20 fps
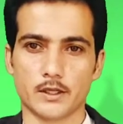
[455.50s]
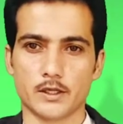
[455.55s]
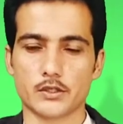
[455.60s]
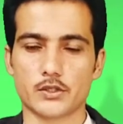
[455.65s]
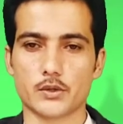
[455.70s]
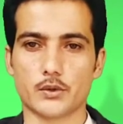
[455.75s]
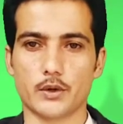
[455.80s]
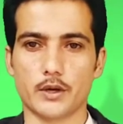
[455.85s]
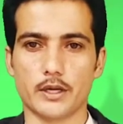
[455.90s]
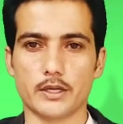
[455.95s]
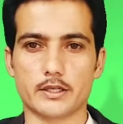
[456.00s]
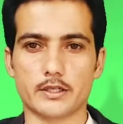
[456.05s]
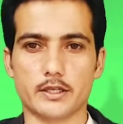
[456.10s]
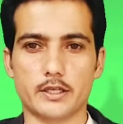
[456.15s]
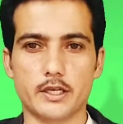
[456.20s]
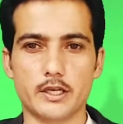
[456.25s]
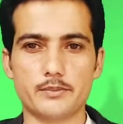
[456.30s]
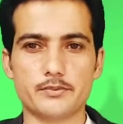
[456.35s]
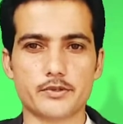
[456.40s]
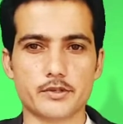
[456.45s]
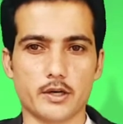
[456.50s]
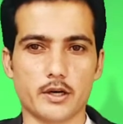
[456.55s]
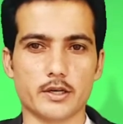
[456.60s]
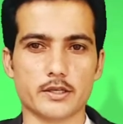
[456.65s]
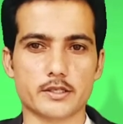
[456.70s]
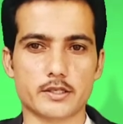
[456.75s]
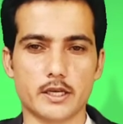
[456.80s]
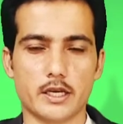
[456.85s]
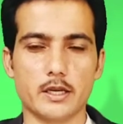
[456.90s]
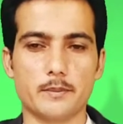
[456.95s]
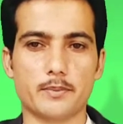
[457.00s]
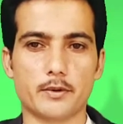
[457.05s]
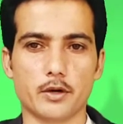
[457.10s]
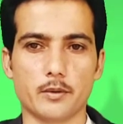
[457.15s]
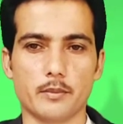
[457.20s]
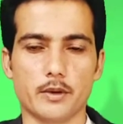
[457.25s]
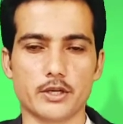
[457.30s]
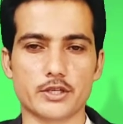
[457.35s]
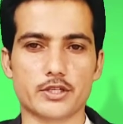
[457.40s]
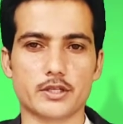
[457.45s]
So it gives us
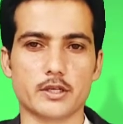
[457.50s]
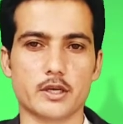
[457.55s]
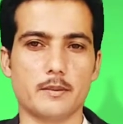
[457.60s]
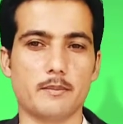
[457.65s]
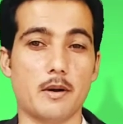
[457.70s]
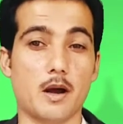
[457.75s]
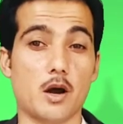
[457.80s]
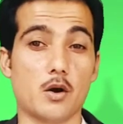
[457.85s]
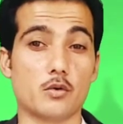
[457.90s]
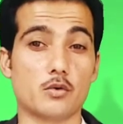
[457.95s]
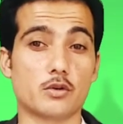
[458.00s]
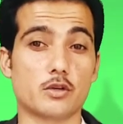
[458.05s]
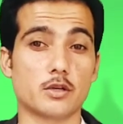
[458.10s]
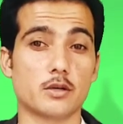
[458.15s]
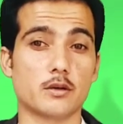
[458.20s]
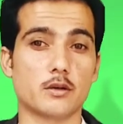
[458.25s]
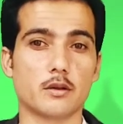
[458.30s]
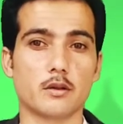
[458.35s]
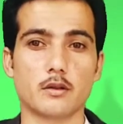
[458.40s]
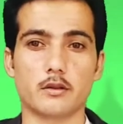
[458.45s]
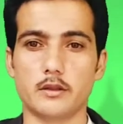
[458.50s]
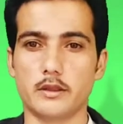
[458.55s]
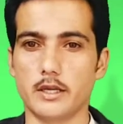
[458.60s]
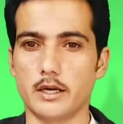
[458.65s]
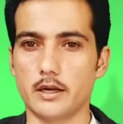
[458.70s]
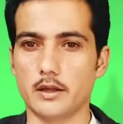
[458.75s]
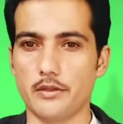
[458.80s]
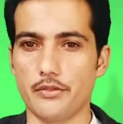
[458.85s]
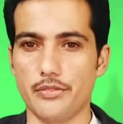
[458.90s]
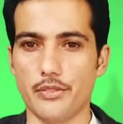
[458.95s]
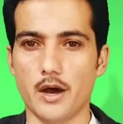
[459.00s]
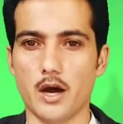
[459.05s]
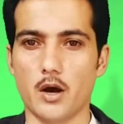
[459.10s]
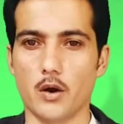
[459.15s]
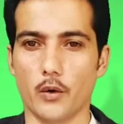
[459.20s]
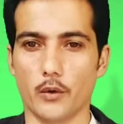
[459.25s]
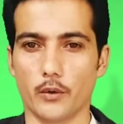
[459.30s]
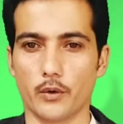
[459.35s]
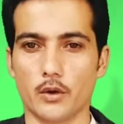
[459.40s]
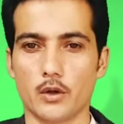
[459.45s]
information about the
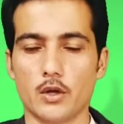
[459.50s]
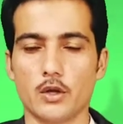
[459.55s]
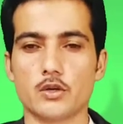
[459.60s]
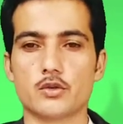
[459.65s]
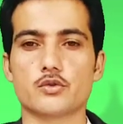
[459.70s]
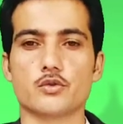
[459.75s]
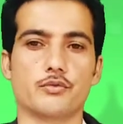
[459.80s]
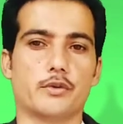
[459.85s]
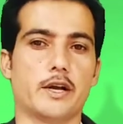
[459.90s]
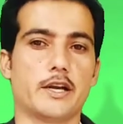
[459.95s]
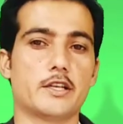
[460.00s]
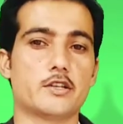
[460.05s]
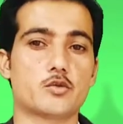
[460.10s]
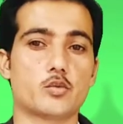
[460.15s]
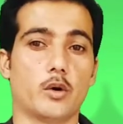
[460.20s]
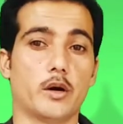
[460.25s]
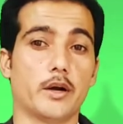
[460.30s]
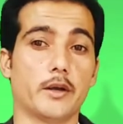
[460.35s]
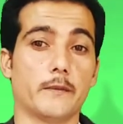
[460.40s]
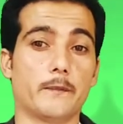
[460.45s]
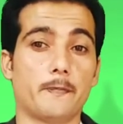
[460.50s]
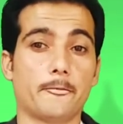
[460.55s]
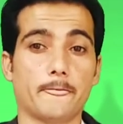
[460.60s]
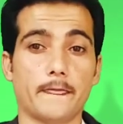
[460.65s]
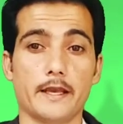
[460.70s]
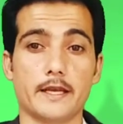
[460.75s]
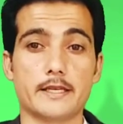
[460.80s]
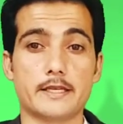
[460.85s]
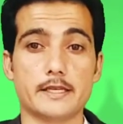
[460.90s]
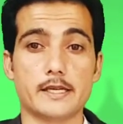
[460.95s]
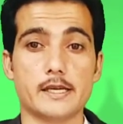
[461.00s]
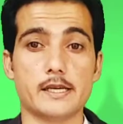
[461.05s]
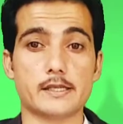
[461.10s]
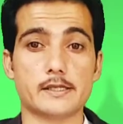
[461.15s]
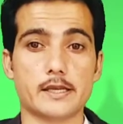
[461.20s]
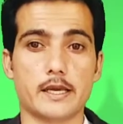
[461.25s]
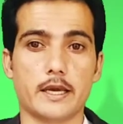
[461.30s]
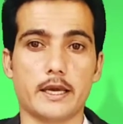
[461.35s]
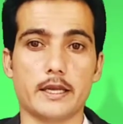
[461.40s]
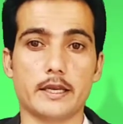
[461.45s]
noun. So that is why it
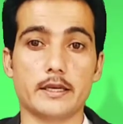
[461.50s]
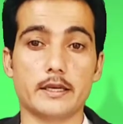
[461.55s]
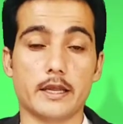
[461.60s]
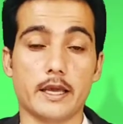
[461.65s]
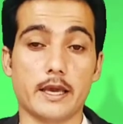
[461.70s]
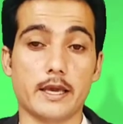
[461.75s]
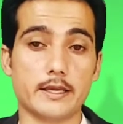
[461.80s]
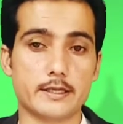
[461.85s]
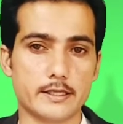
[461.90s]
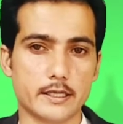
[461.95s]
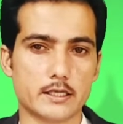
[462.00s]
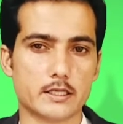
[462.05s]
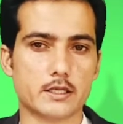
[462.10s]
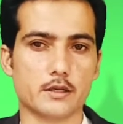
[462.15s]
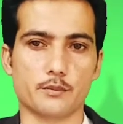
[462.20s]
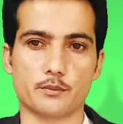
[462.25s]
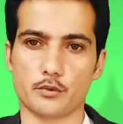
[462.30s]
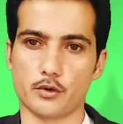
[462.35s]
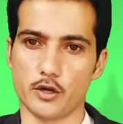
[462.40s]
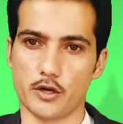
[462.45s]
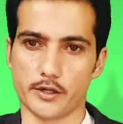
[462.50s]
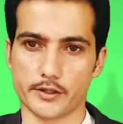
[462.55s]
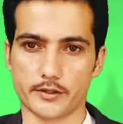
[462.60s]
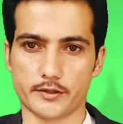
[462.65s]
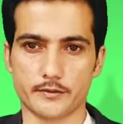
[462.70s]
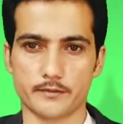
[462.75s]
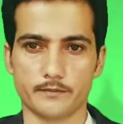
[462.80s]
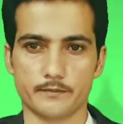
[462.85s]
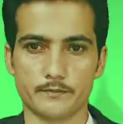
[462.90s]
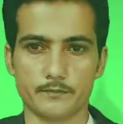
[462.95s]
is an adjective clause.